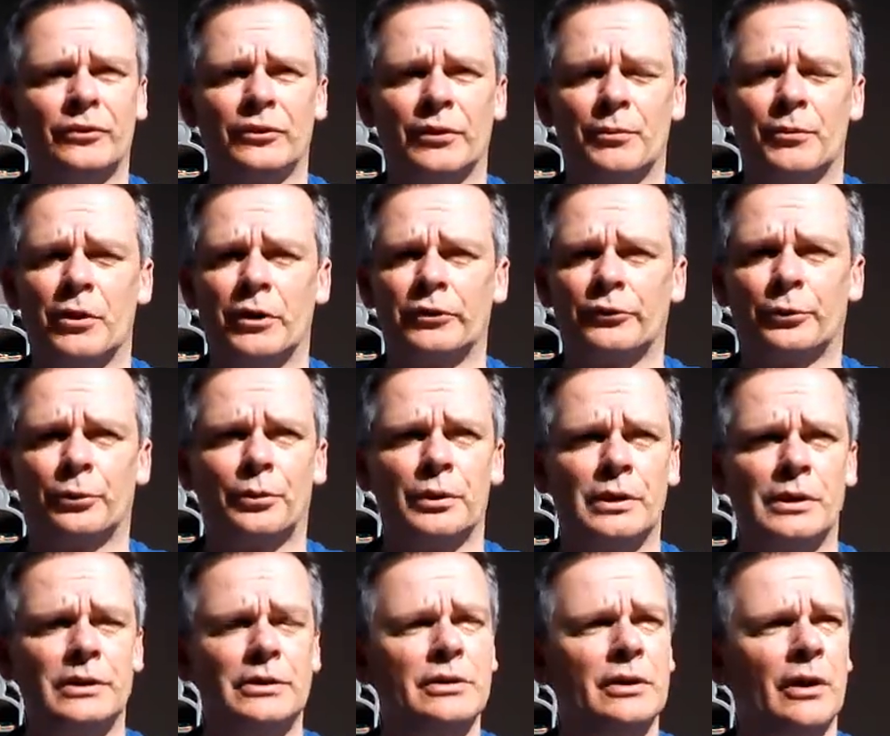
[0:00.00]
some nice
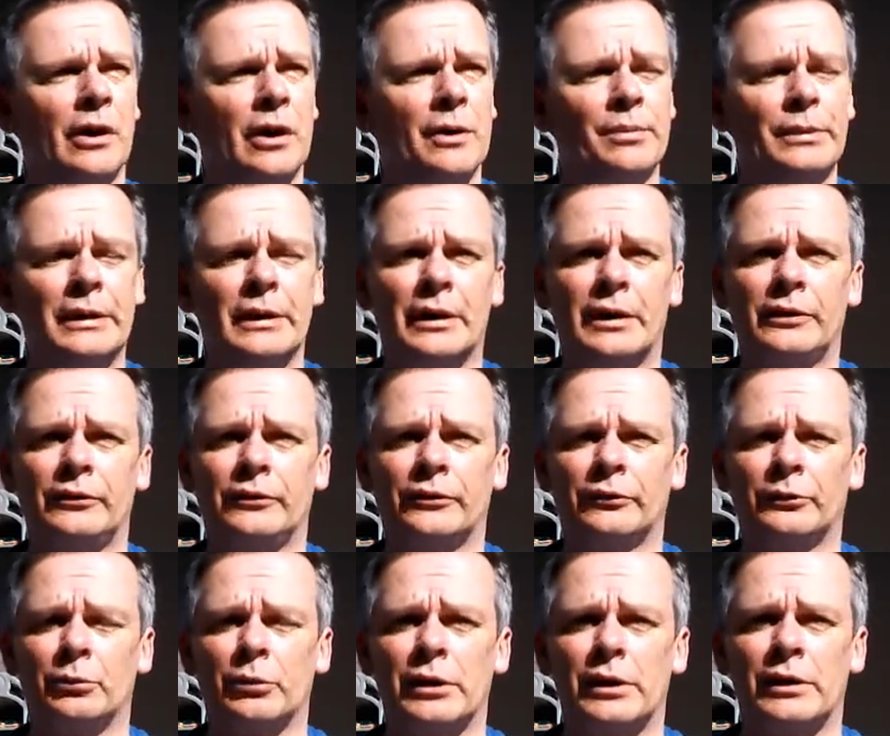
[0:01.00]
red IPAs
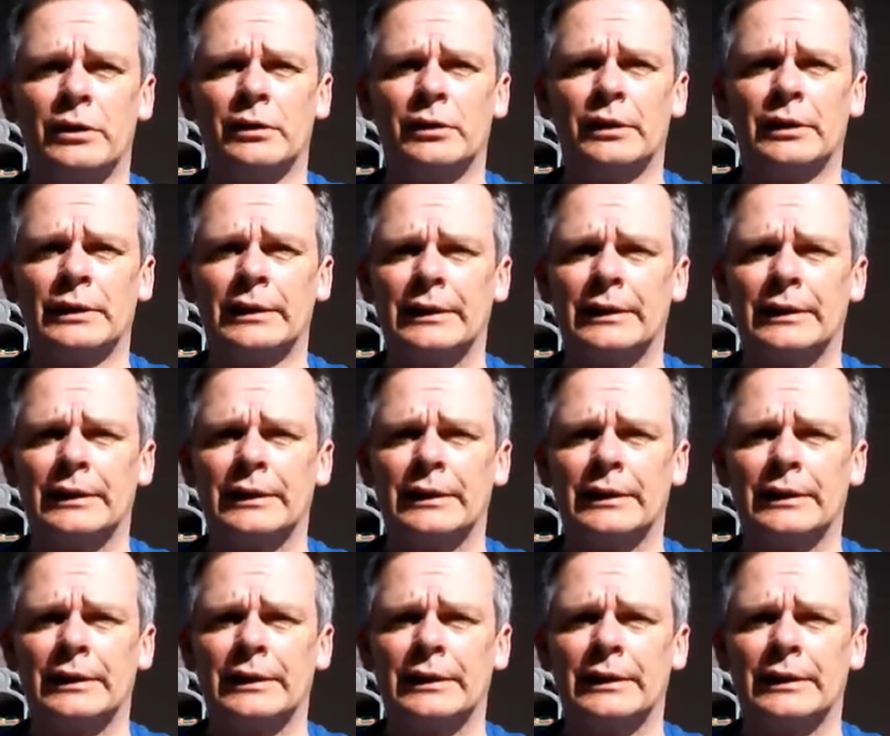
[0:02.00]
as well.